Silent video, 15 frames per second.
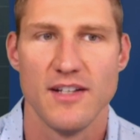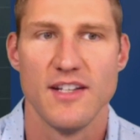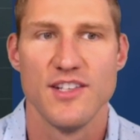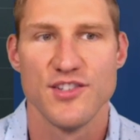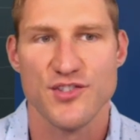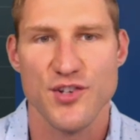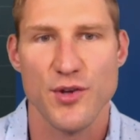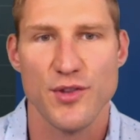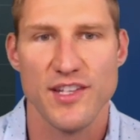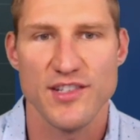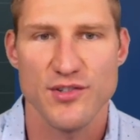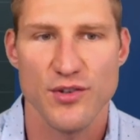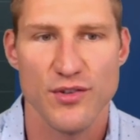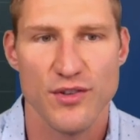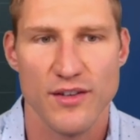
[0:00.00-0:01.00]
So
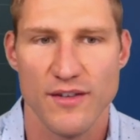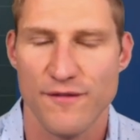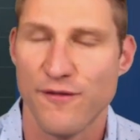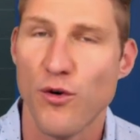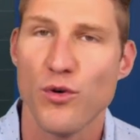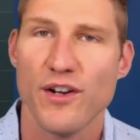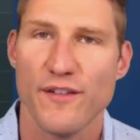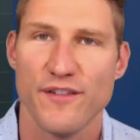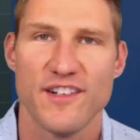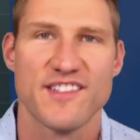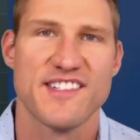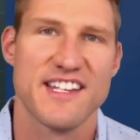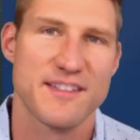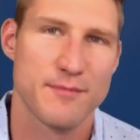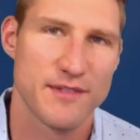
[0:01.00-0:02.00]
these are the 4 different
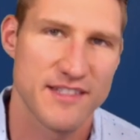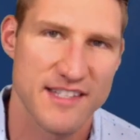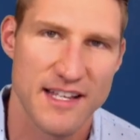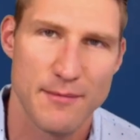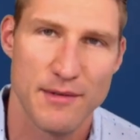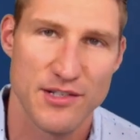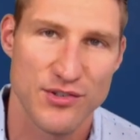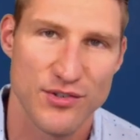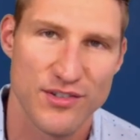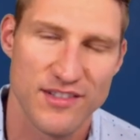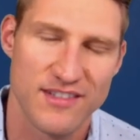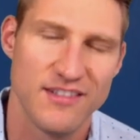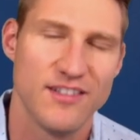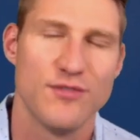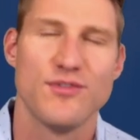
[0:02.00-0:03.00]
assessments that measured
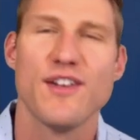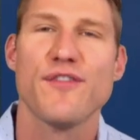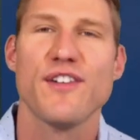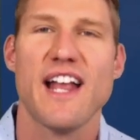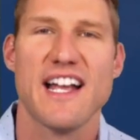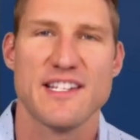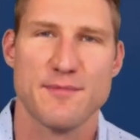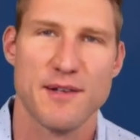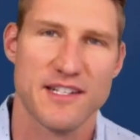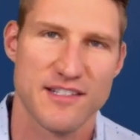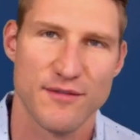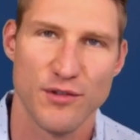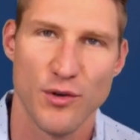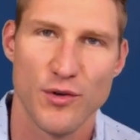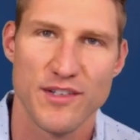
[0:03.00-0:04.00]
different aspects
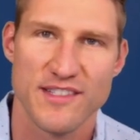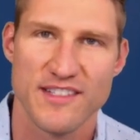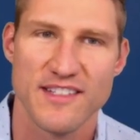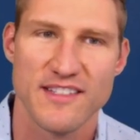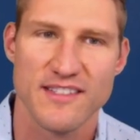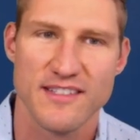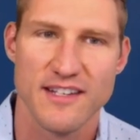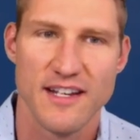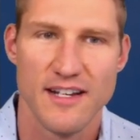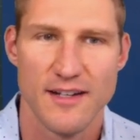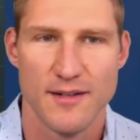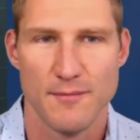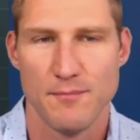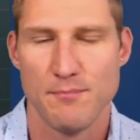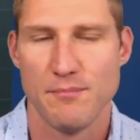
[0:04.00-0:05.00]
of Lewis's
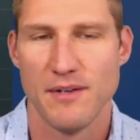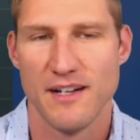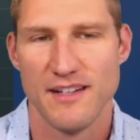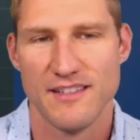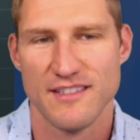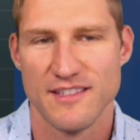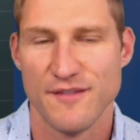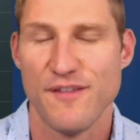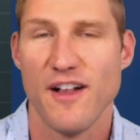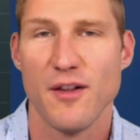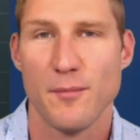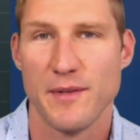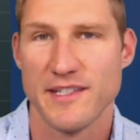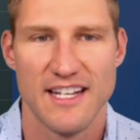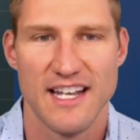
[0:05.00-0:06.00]

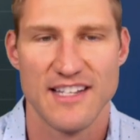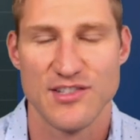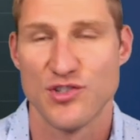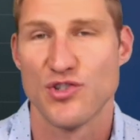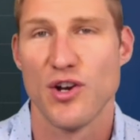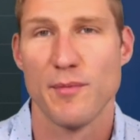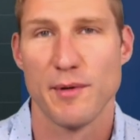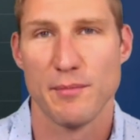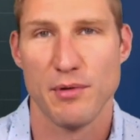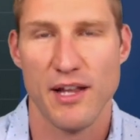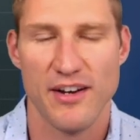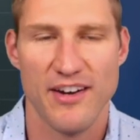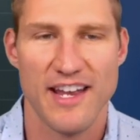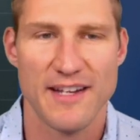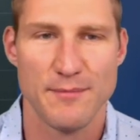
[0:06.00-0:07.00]
development as a trumpet
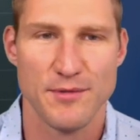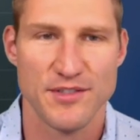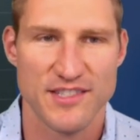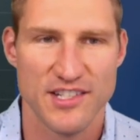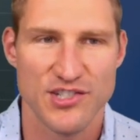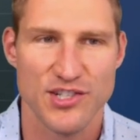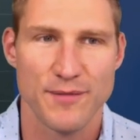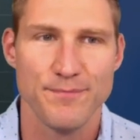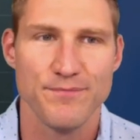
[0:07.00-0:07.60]
player and musician.